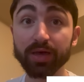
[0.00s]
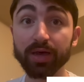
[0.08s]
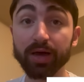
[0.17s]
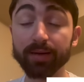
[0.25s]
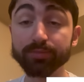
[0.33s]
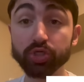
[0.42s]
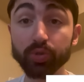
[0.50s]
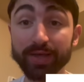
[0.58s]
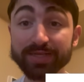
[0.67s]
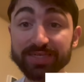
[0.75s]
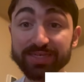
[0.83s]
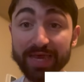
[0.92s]
um, to a
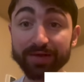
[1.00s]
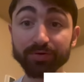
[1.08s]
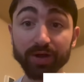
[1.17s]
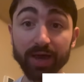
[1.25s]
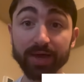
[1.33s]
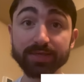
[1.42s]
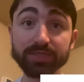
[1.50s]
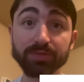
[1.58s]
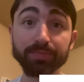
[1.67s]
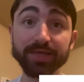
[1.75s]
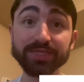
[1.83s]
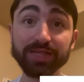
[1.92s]
standardized
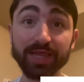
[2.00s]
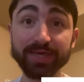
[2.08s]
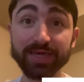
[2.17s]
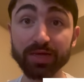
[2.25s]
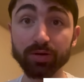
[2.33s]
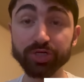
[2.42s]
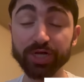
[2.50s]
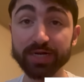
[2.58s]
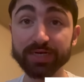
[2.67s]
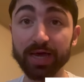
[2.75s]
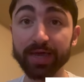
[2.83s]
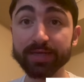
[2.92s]
baseline ketogenic
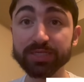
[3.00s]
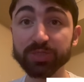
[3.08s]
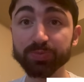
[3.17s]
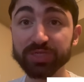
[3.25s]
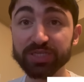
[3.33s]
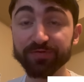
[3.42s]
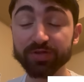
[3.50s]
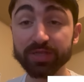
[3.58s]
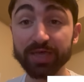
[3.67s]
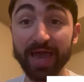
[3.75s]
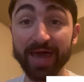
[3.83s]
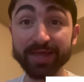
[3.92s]
diet,
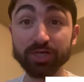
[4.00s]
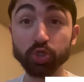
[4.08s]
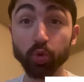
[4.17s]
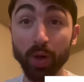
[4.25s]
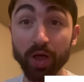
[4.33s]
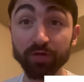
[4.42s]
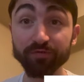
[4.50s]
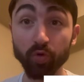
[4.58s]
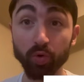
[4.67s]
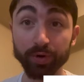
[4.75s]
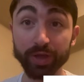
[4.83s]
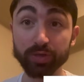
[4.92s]
specifically adding 12
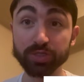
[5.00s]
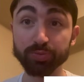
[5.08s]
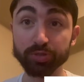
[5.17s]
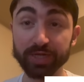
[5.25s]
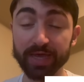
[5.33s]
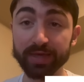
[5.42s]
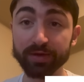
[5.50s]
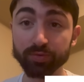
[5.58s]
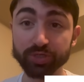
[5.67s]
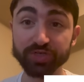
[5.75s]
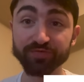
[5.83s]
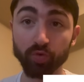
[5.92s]
Oreos per day,
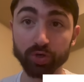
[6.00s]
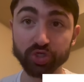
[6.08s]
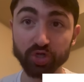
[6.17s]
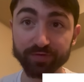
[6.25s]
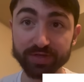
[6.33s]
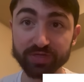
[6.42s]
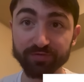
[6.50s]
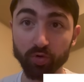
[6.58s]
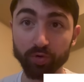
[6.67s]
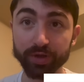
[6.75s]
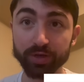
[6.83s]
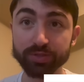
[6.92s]
which is four servings of
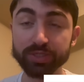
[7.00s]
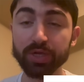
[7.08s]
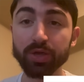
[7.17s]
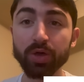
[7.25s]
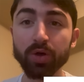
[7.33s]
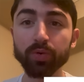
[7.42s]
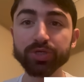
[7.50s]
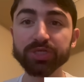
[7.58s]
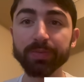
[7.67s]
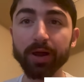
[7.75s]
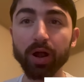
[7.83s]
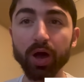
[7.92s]
Oreos, which is
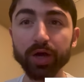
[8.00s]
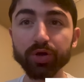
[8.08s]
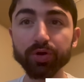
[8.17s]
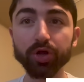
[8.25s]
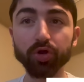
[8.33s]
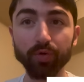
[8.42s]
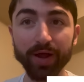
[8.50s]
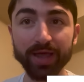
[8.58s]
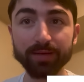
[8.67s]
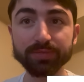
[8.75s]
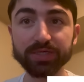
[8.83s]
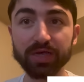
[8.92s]
about 100
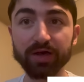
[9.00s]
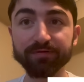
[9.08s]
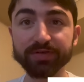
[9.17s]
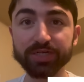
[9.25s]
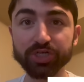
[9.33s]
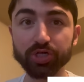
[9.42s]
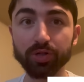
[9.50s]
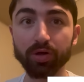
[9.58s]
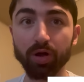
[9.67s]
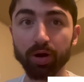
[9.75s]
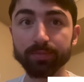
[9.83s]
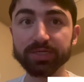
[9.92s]
grams of additional
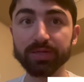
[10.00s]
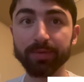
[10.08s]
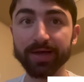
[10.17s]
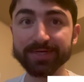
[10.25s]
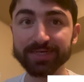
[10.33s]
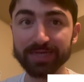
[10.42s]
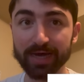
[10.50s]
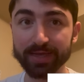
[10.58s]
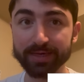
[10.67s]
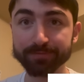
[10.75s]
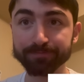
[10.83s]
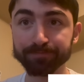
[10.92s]
carbs to my diet.